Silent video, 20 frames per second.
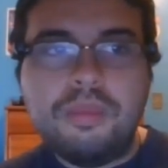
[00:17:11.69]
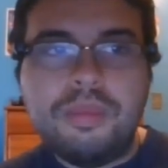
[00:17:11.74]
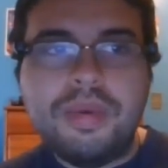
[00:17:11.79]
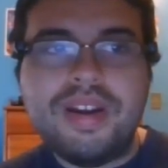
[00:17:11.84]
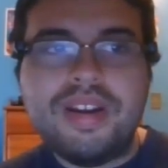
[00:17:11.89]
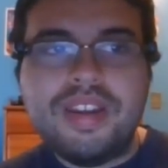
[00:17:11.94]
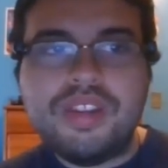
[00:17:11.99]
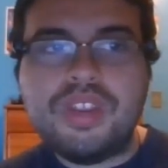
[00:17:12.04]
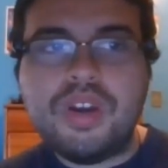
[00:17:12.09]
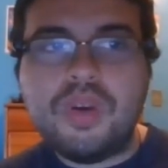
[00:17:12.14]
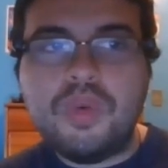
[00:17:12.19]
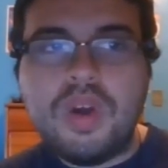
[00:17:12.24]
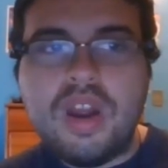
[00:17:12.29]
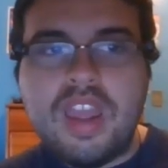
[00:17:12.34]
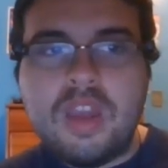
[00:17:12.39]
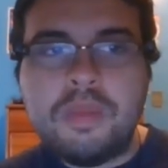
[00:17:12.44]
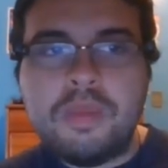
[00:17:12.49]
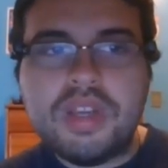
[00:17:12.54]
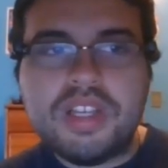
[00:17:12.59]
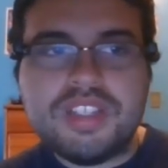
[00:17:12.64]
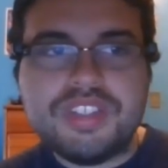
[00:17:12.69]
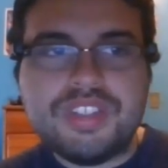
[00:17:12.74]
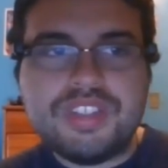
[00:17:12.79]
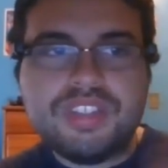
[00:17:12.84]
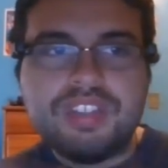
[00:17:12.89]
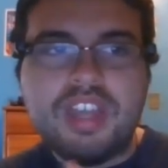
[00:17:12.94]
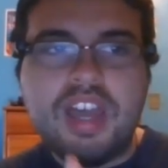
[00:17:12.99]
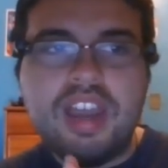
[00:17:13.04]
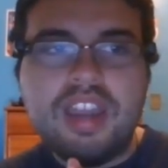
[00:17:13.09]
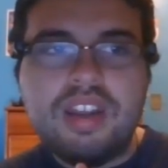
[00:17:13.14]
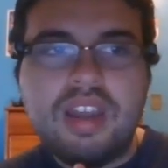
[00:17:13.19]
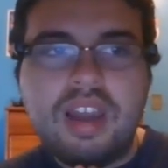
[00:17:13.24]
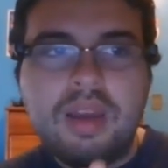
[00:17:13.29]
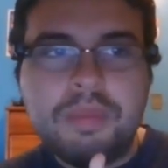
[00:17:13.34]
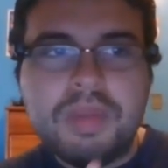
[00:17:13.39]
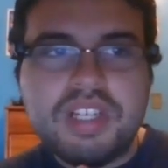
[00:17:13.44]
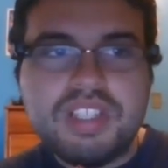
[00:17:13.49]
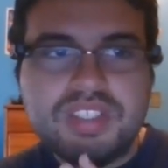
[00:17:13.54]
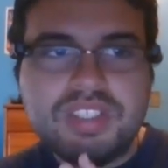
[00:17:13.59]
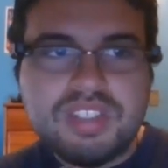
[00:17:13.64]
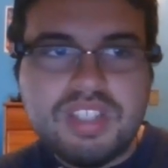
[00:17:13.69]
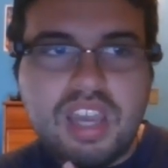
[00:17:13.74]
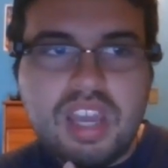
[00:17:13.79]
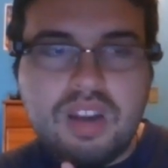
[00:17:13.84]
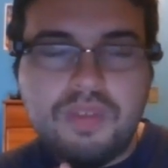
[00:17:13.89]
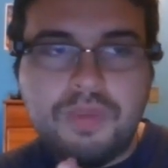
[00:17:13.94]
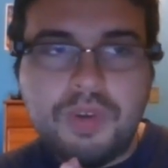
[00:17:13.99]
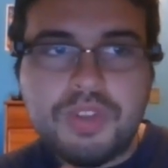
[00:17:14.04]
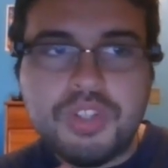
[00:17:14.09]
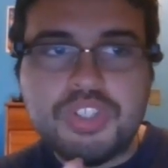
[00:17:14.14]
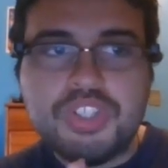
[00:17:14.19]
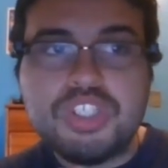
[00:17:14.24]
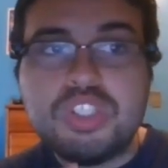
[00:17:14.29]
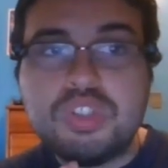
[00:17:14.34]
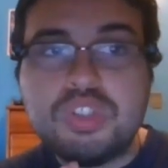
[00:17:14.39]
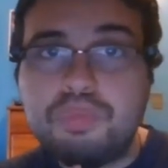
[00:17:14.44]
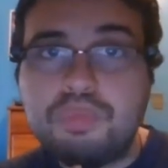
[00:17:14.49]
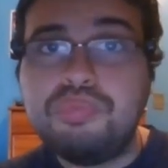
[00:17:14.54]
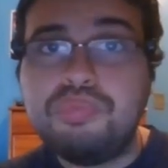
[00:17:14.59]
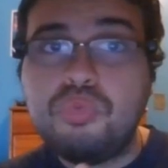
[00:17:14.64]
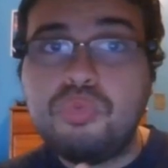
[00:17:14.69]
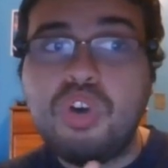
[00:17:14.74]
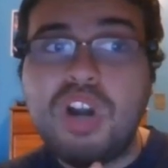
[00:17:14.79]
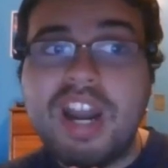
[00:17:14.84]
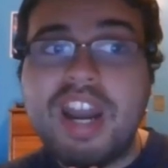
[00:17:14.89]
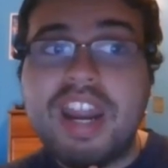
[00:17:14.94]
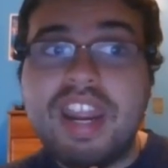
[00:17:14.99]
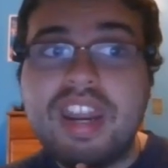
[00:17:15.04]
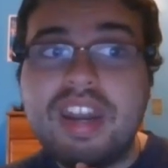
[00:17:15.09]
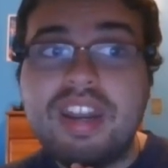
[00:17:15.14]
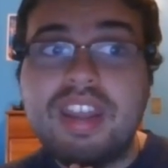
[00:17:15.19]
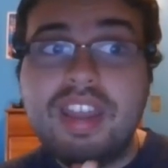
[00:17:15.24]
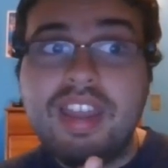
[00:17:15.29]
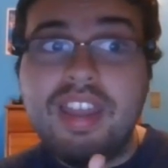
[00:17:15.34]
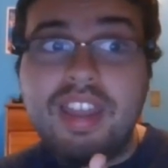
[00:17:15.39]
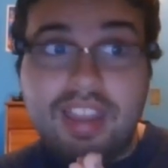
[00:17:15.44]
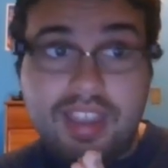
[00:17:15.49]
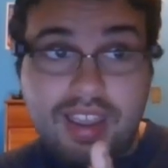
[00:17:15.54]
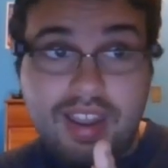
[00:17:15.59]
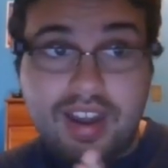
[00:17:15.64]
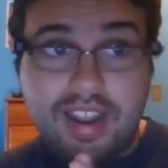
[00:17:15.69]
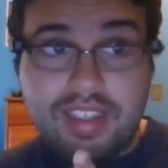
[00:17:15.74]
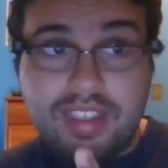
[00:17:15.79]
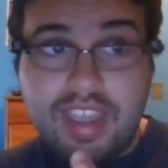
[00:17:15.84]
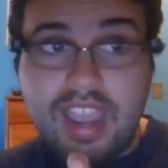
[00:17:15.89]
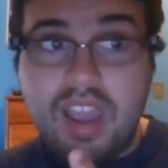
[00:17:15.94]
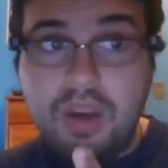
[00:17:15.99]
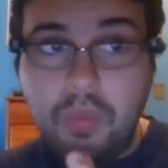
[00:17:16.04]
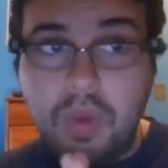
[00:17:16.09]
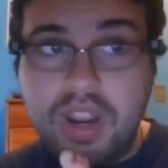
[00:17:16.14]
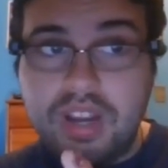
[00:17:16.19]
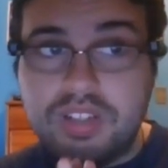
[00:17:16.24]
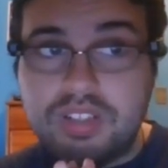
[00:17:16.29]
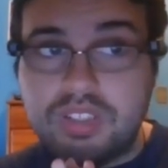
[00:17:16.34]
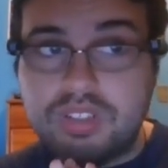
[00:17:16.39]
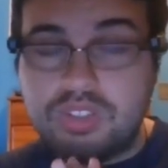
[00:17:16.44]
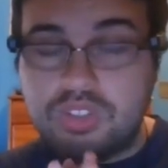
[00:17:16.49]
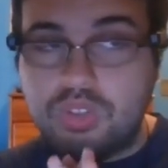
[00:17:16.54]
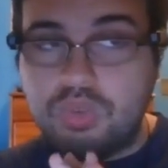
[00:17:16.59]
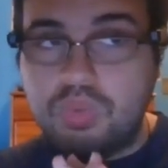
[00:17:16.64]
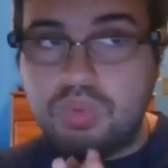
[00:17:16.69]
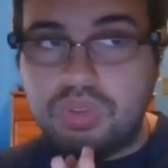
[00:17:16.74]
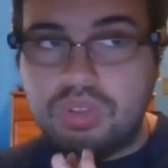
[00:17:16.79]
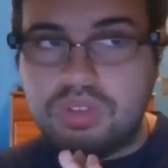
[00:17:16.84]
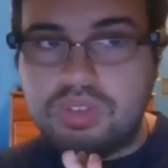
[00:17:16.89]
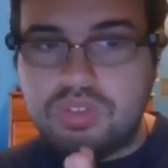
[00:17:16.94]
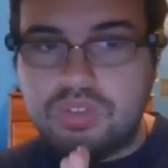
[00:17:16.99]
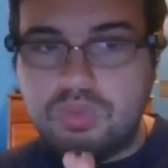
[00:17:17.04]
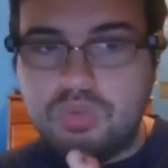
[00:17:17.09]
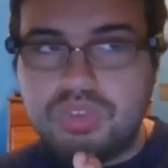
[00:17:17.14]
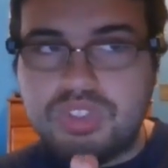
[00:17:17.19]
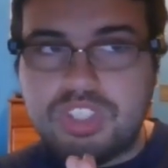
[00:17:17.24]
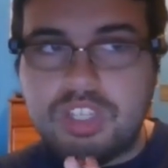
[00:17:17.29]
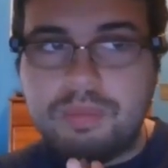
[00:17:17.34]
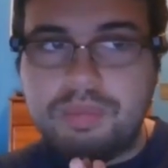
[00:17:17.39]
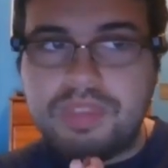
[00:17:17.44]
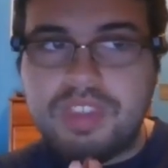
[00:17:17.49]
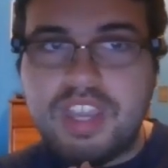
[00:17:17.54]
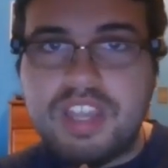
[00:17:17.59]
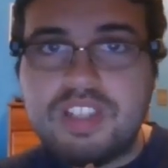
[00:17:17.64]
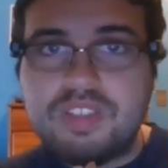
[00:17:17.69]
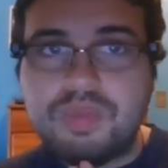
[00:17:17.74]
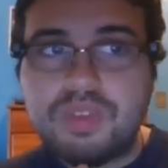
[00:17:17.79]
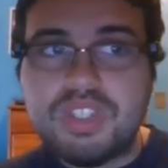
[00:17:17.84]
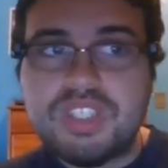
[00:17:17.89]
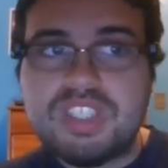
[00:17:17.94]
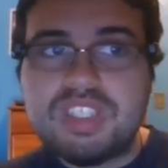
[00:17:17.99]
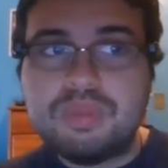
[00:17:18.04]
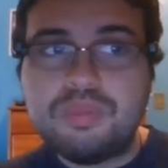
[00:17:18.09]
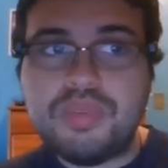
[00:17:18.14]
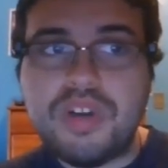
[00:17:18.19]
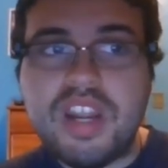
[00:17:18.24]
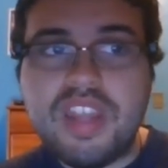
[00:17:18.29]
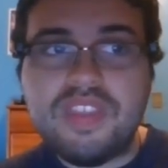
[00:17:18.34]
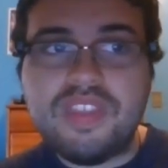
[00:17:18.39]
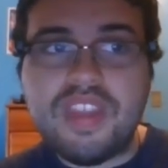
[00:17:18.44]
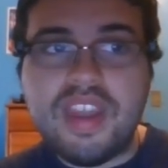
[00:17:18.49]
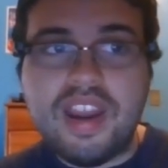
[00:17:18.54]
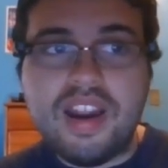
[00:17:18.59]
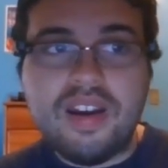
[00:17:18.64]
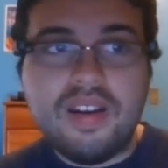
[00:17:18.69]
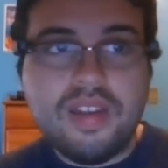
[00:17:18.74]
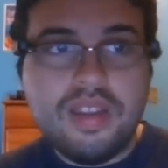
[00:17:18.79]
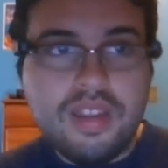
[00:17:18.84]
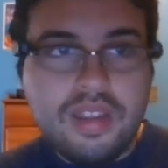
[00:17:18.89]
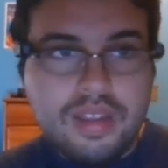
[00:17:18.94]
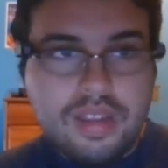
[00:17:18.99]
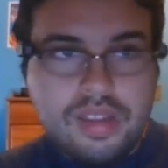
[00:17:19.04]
But either way, I'm excited. I'm excited for the spring, and I can't wait to do some things for the spring there.